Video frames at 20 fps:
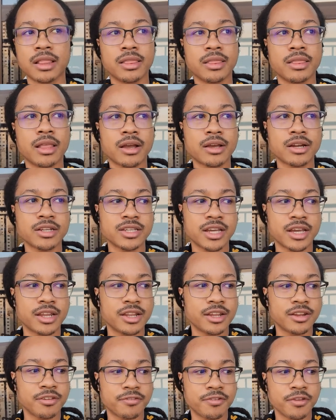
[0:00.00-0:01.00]
I'm not gonna say I
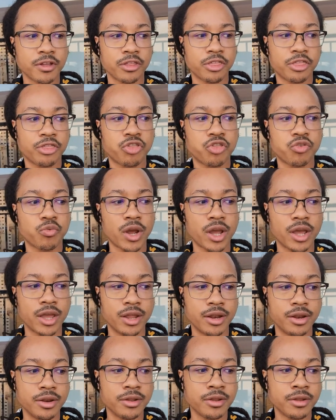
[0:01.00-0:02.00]
didn't feel
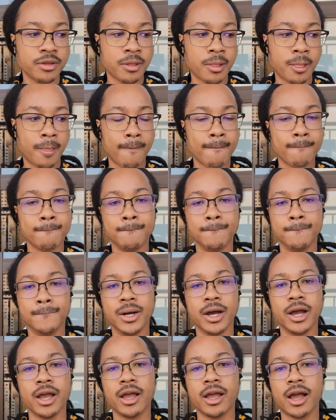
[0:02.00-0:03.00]
threatened,
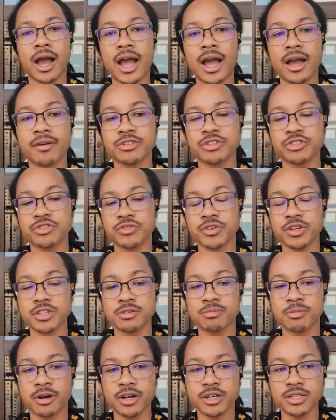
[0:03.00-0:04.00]
but I have street
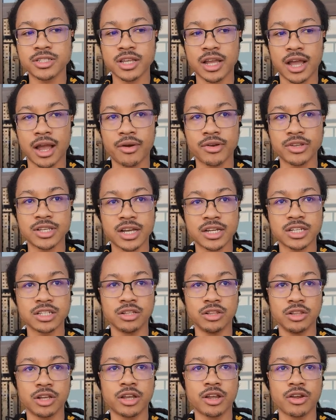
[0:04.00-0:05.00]
smarts. I was actually
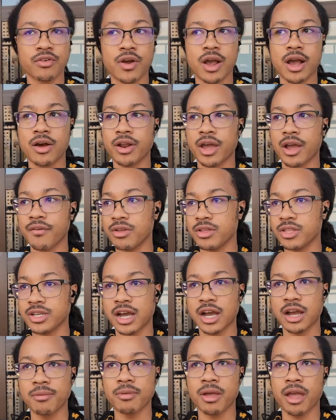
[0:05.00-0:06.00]
looking around every
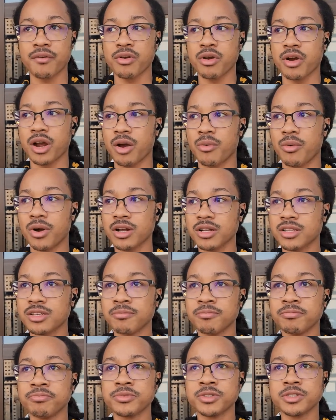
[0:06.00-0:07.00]
time, everywhere I walked,
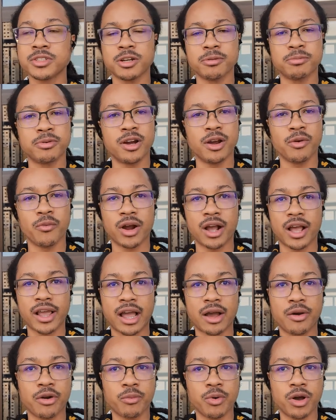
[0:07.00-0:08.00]
to the point where I,
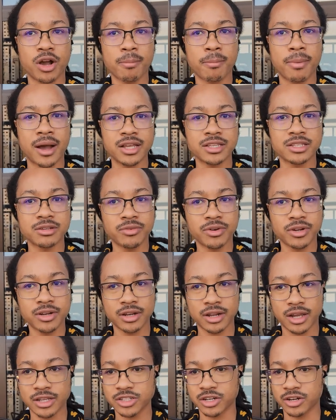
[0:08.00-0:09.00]
I would walk by someone
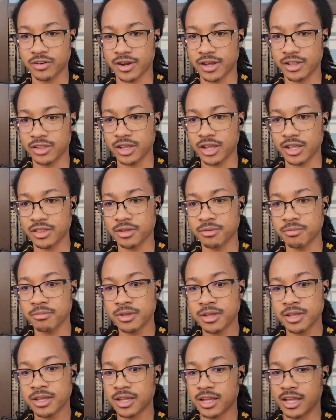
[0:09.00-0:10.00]
and I turn around, look at them,
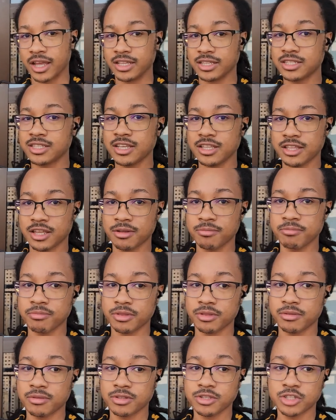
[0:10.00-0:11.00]
and see them
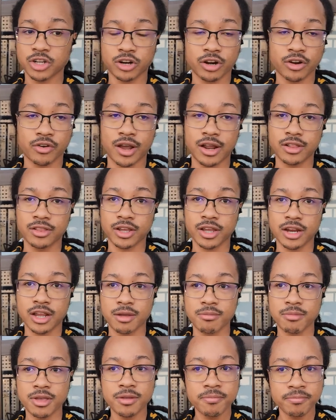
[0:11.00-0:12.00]
turning around, looking
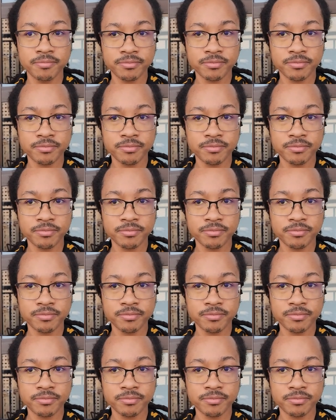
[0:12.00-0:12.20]
at me,